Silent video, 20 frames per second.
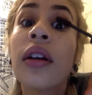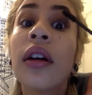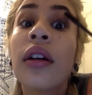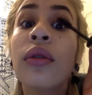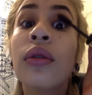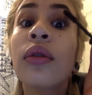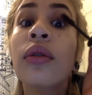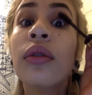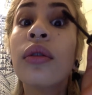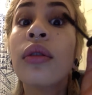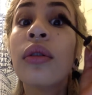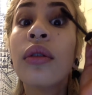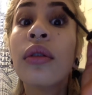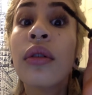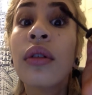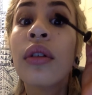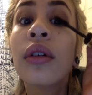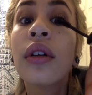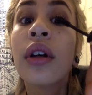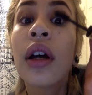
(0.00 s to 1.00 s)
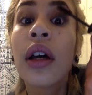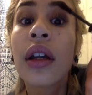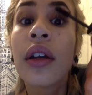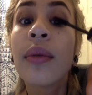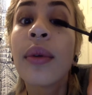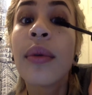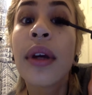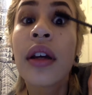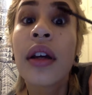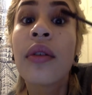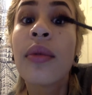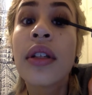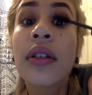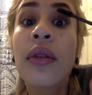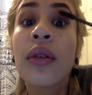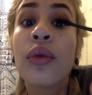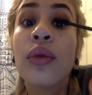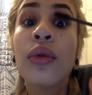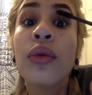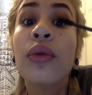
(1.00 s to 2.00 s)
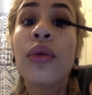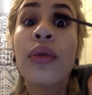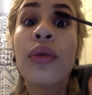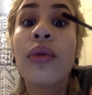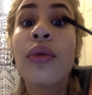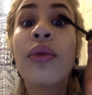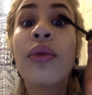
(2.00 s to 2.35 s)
Ooh. Can you have it? Oh my god. Ooh.